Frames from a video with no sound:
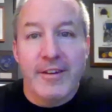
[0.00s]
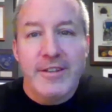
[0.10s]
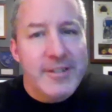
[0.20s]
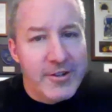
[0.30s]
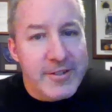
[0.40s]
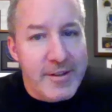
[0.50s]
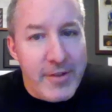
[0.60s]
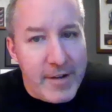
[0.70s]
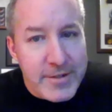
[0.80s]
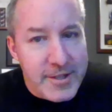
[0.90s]
And seriously, if
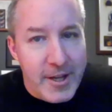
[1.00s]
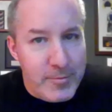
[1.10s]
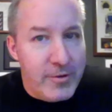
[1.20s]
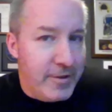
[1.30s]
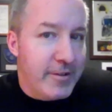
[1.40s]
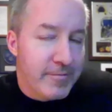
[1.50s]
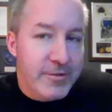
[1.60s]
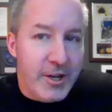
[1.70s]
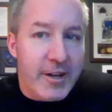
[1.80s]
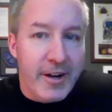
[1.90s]
you haven't seen that movie,
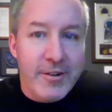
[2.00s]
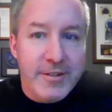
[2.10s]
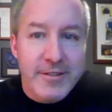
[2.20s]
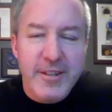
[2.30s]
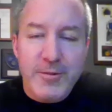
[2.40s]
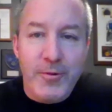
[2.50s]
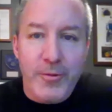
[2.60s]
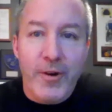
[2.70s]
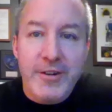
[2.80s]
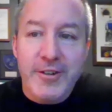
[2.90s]
check it out. It's worth
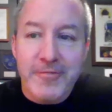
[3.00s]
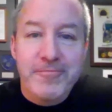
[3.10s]
watching.